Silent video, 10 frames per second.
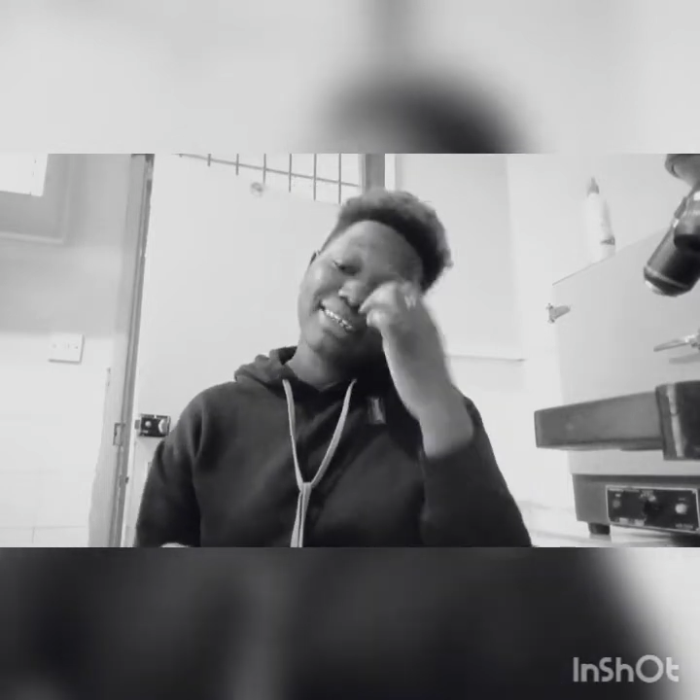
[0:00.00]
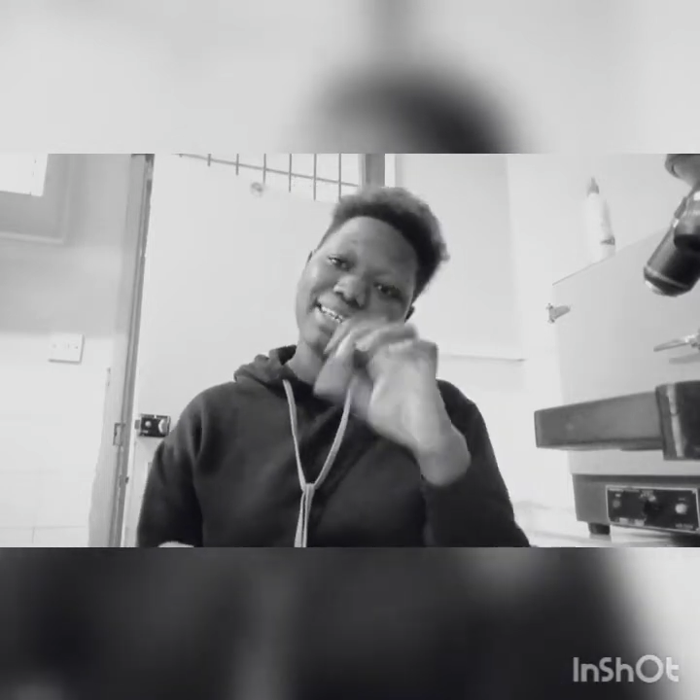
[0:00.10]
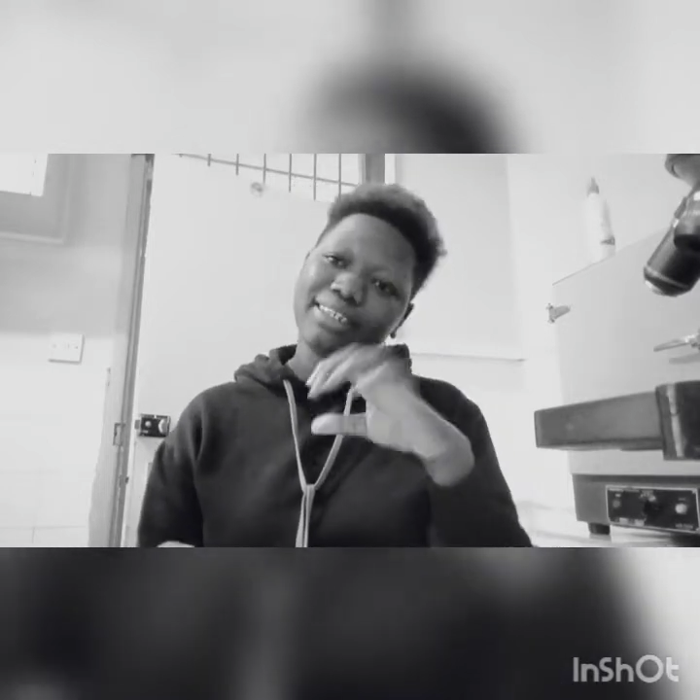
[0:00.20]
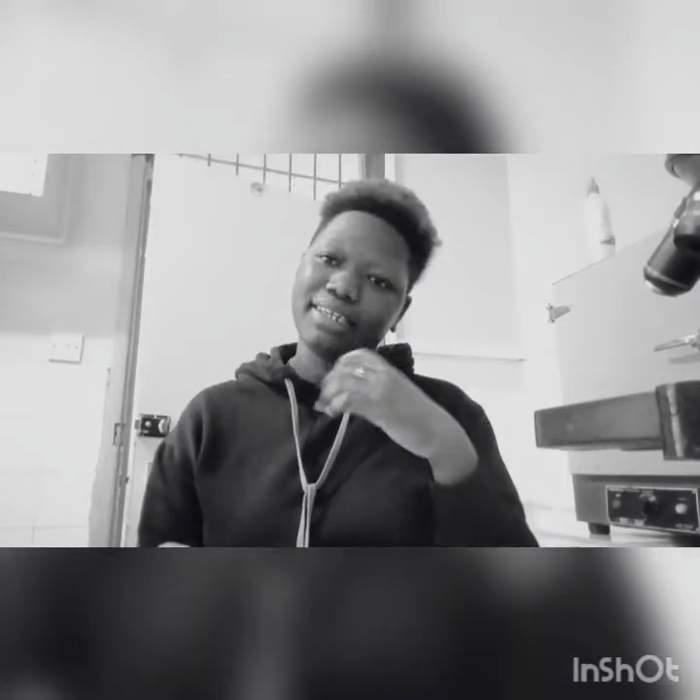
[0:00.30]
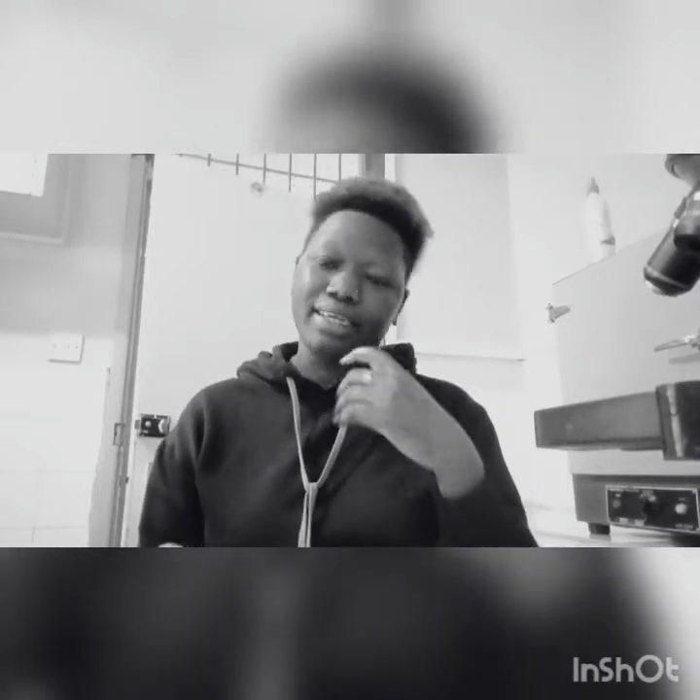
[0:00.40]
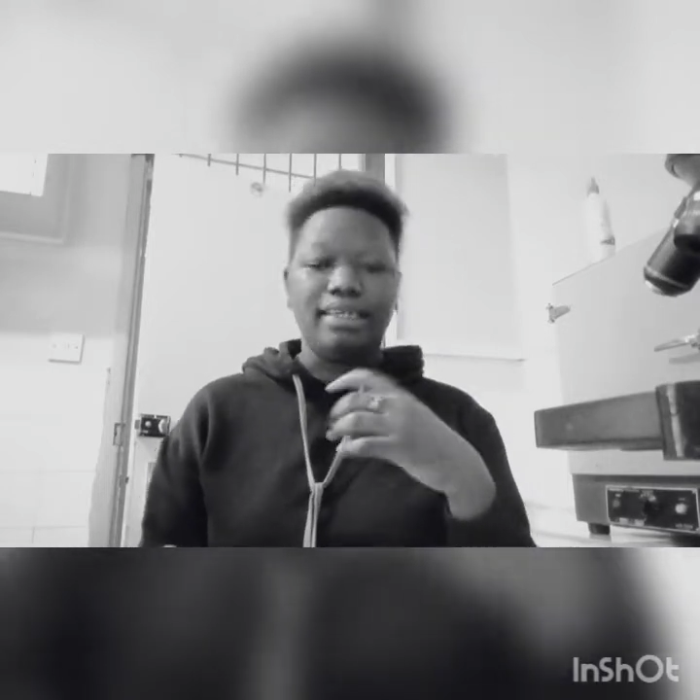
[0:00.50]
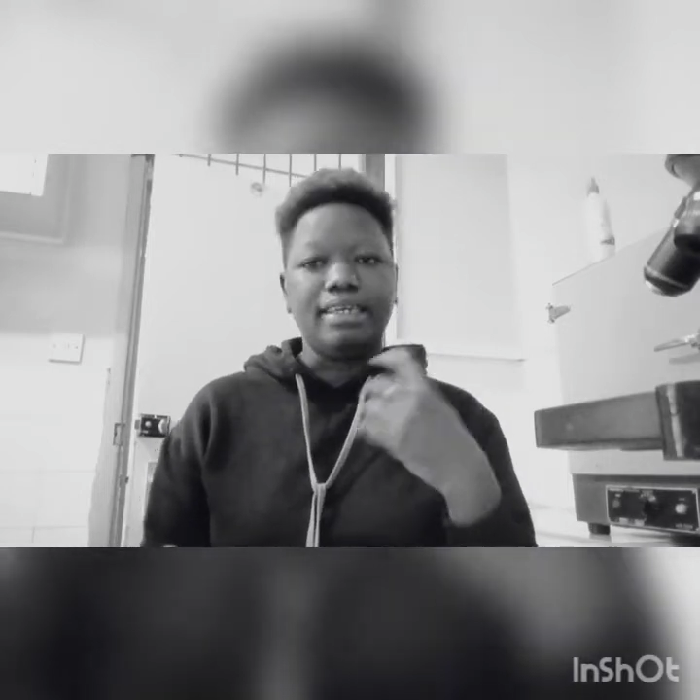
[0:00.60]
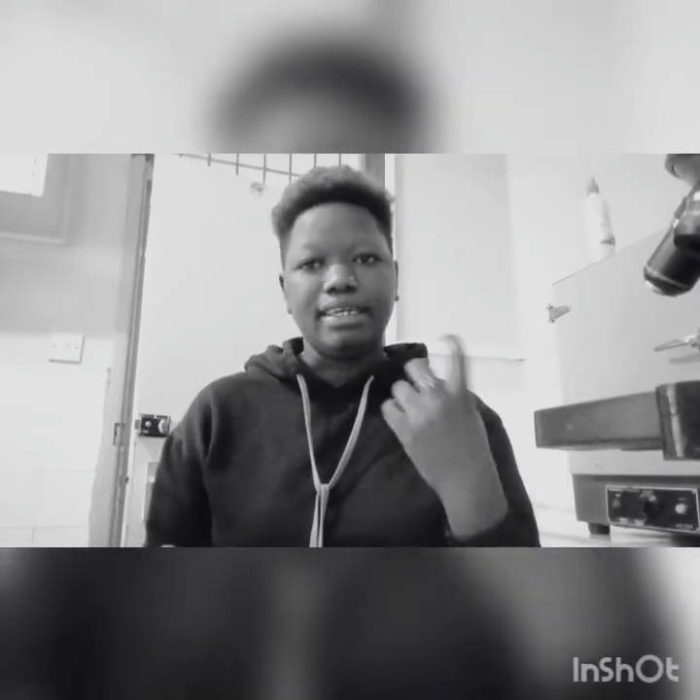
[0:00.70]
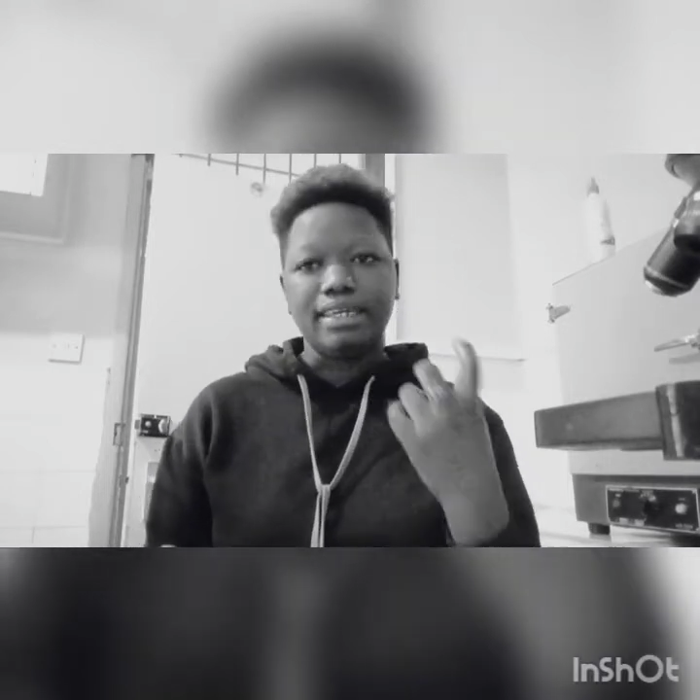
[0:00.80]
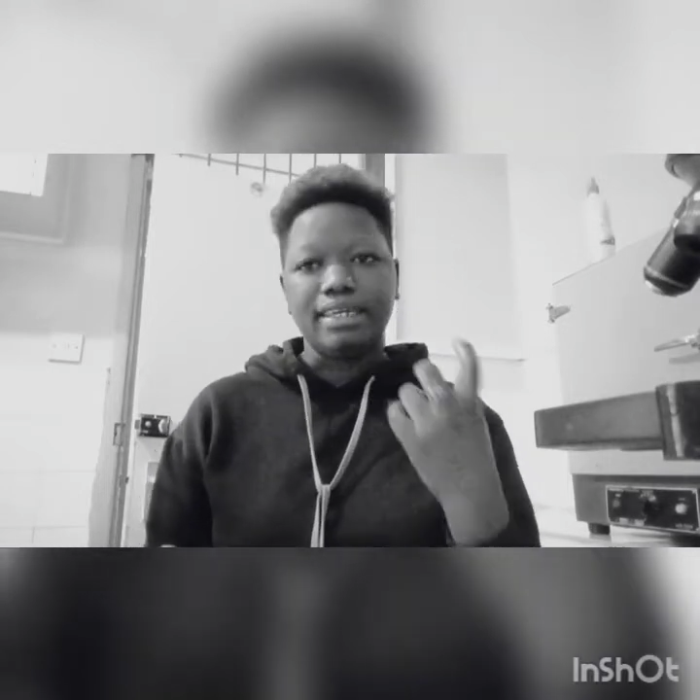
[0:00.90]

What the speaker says: write A negative.